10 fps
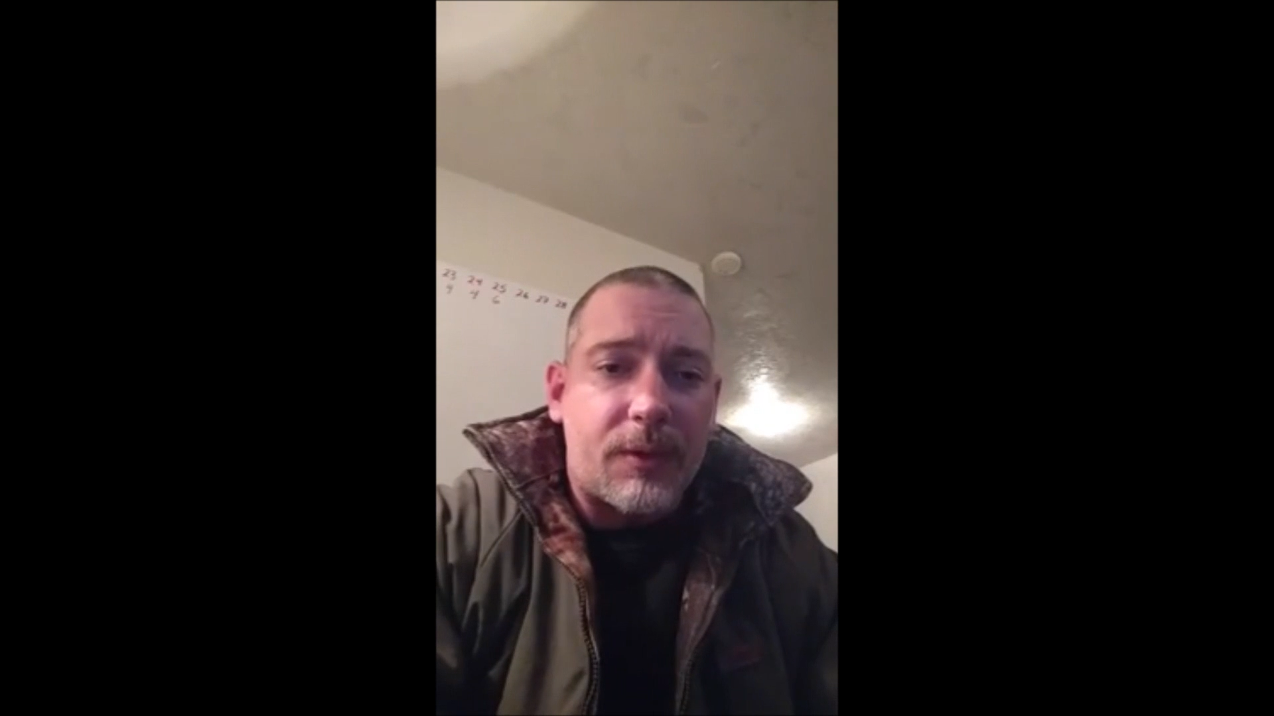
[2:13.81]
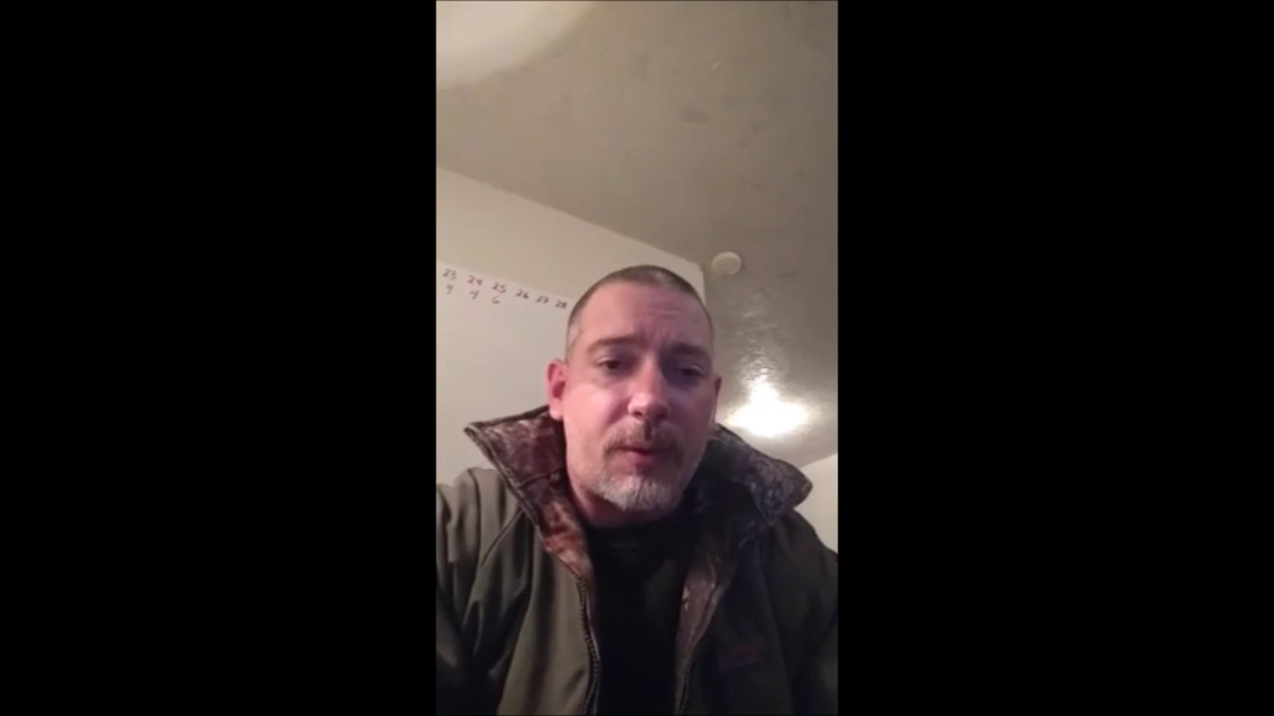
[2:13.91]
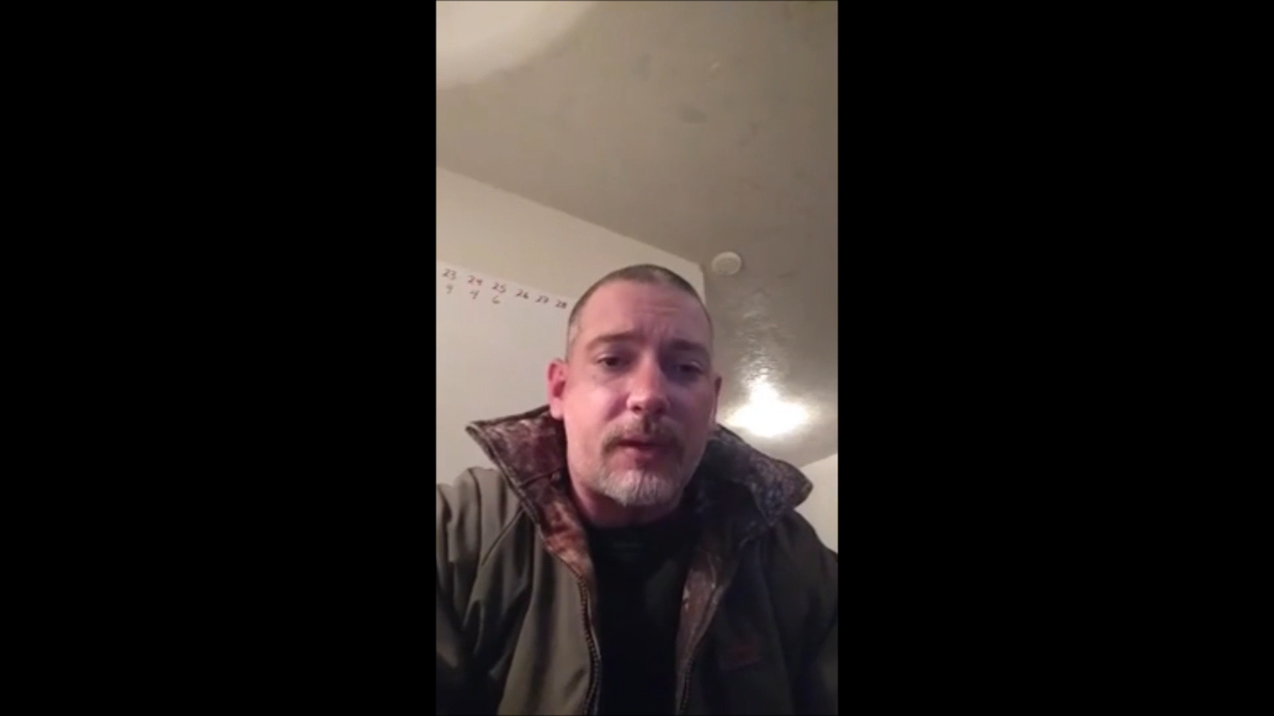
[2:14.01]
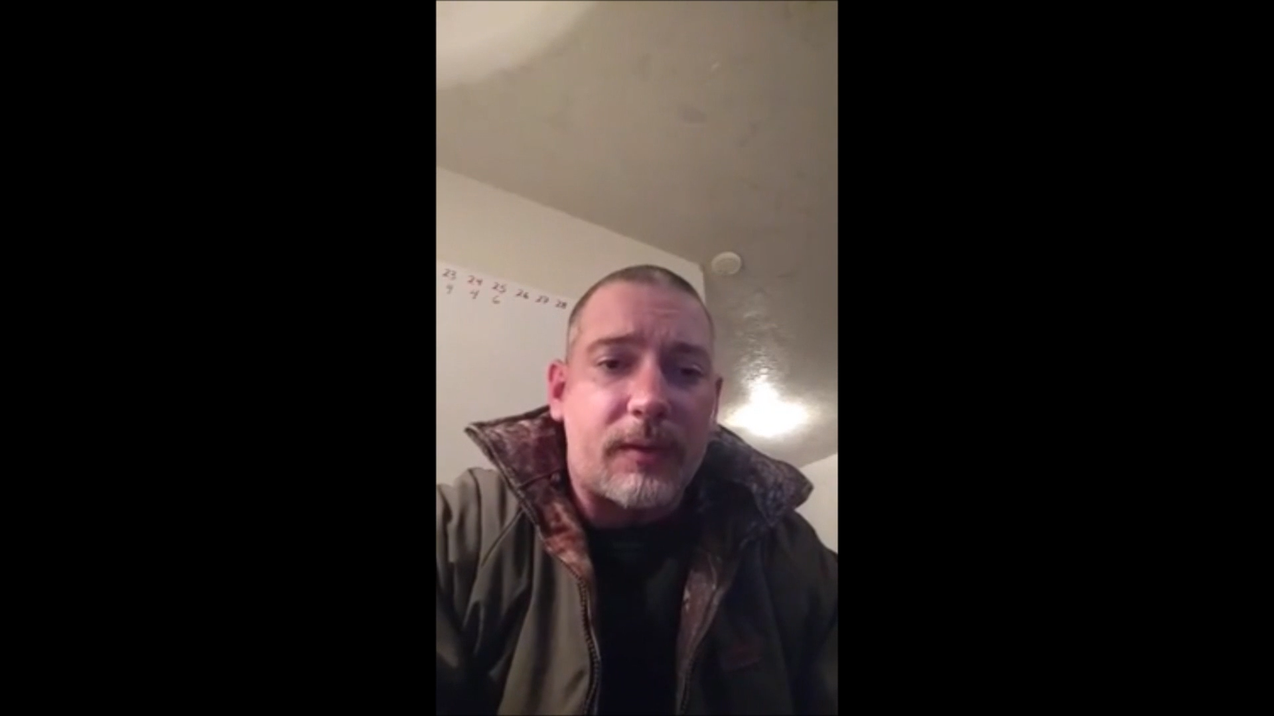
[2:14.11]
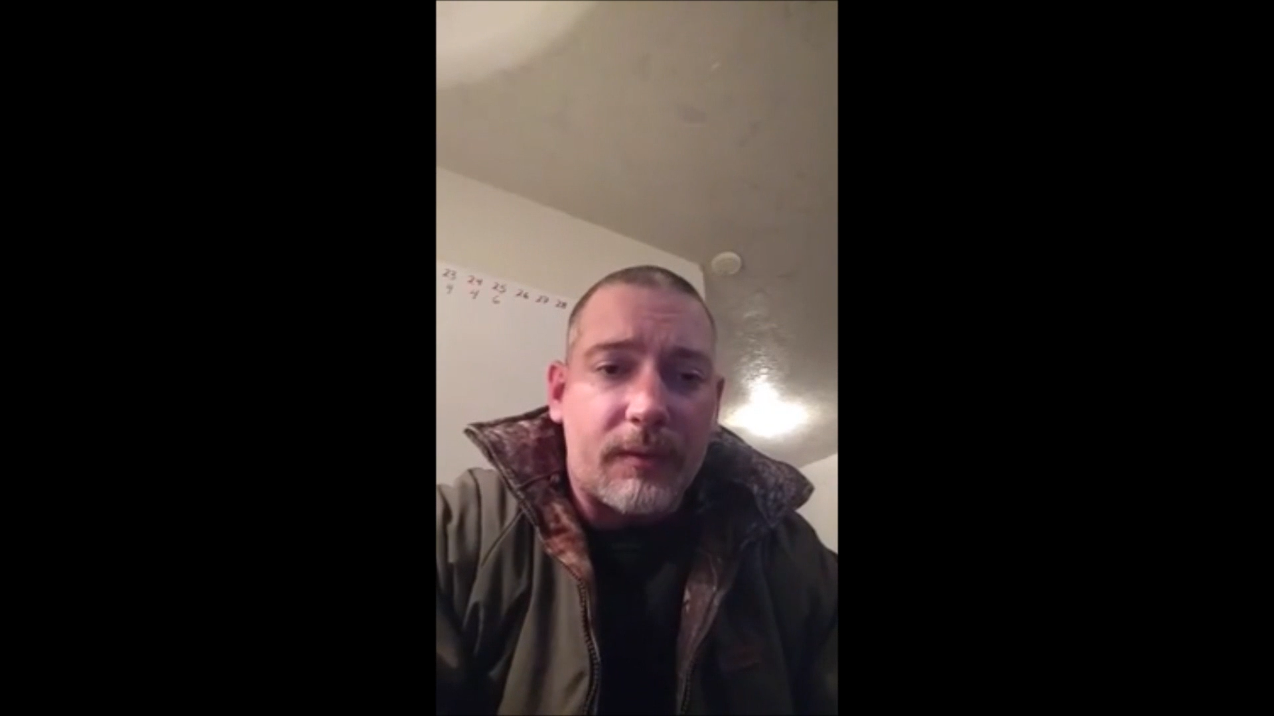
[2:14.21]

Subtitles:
degrade